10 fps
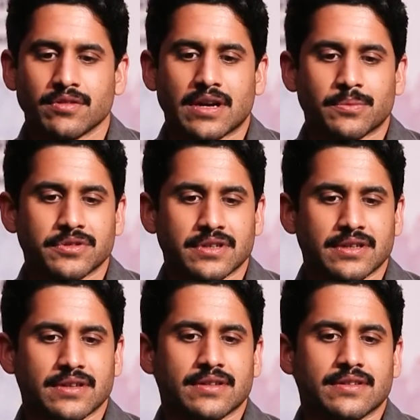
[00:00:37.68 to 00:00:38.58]
lekapothe
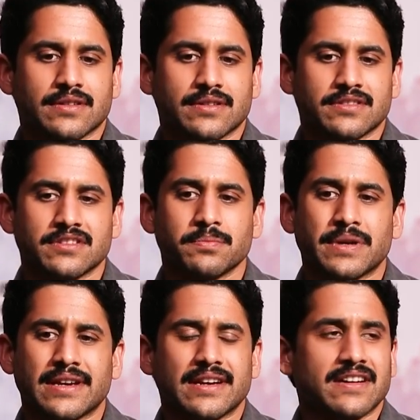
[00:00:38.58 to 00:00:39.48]
just
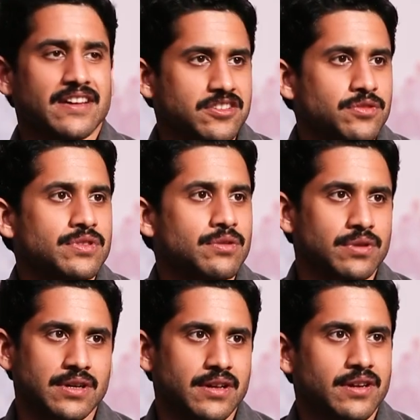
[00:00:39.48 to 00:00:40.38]
being in touch with the
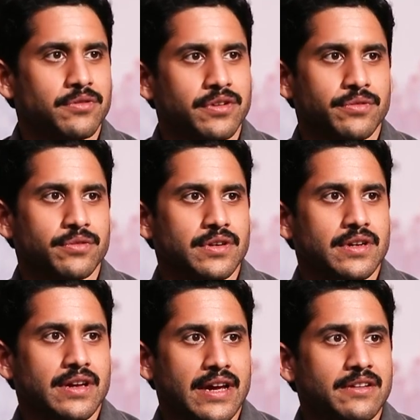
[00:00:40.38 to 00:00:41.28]
world around you
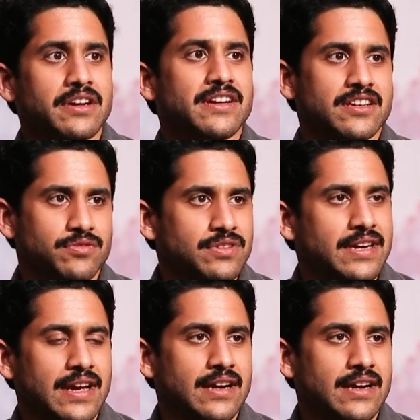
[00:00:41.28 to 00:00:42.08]
and in touch with reality.